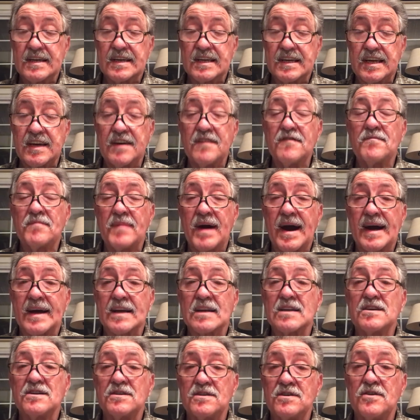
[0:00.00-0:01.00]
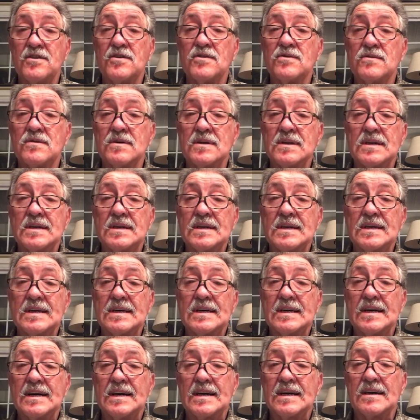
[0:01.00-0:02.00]
give back to you
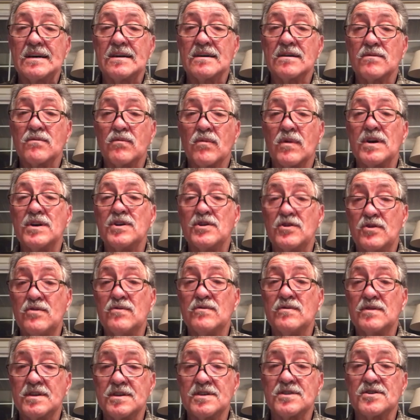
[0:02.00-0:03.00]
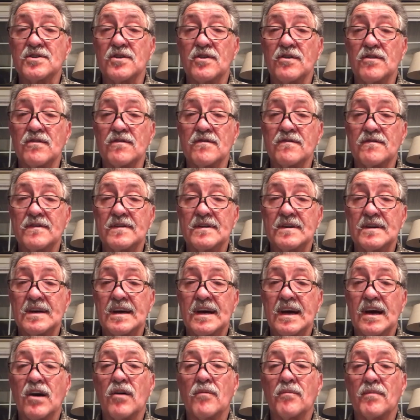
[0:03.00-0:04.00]
what you deserve.
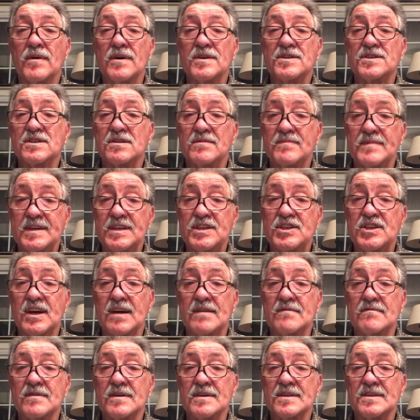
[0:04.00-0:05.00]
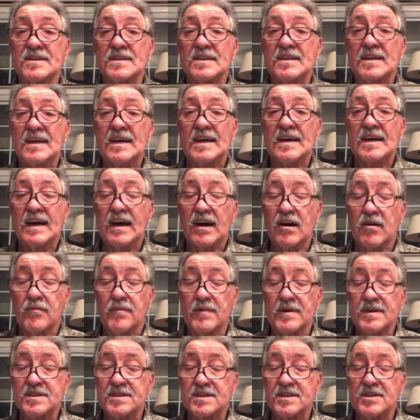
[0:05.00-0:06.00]
Help us to be generous. Help
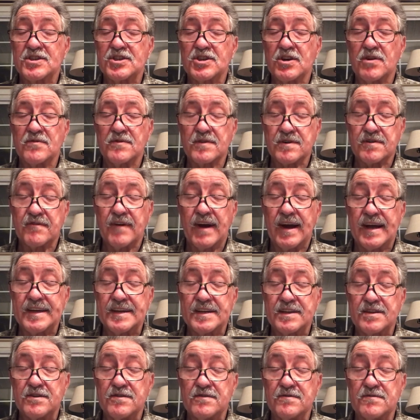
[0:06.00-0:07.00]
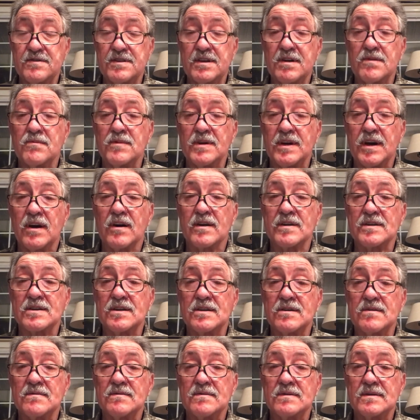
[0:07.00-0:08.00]
us to show the gratitude that we ought
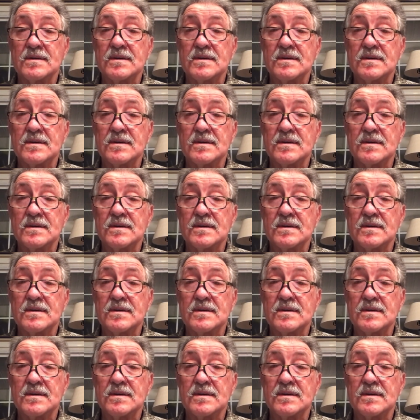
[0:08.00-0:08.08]
to.